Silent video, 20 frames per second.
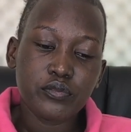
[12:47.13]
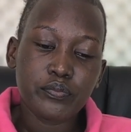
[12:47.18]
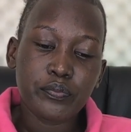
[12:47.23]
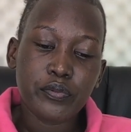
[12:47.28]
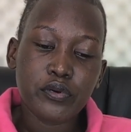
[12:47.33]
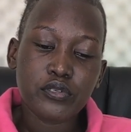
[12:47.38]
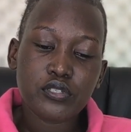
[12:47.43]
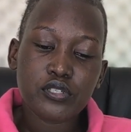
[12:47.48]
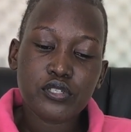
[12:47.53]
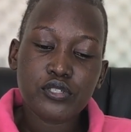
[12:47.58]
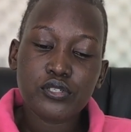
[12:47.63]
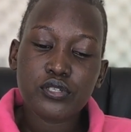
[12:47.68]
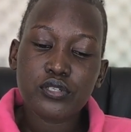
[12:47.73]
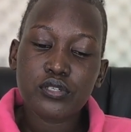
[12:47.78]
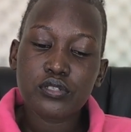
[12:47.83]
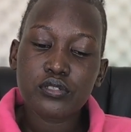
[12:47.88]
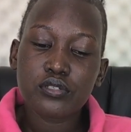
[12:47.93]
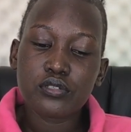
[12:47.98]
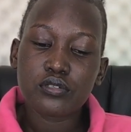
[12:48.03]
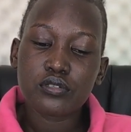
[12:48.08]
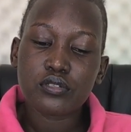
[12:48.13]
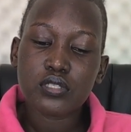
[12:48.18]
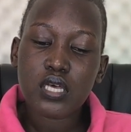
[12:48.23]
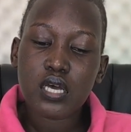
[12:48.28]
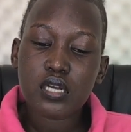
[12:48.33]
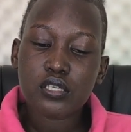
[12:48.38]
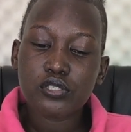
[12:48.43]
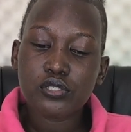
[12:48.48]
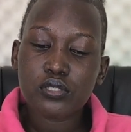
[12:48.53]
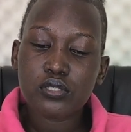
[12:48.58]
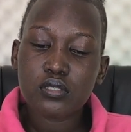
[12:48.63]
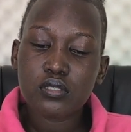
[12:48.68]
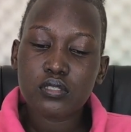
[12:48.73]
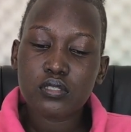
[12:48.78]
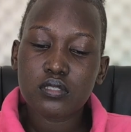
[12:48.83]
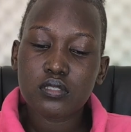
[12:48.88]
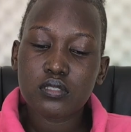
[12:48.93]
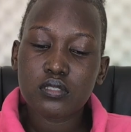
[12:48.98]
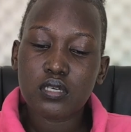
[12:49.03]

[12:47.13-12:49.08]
position, you sanction,